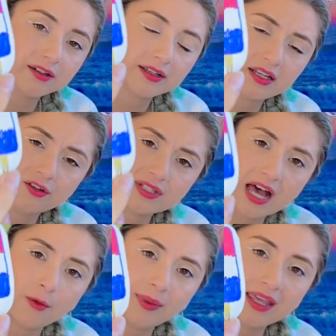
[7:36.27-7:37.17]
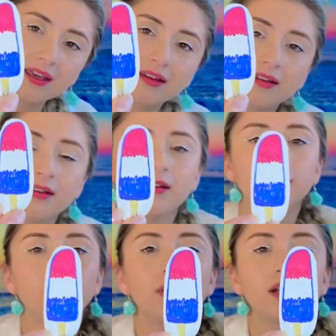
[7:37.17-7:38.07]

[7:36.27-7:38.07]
Can you tell me? What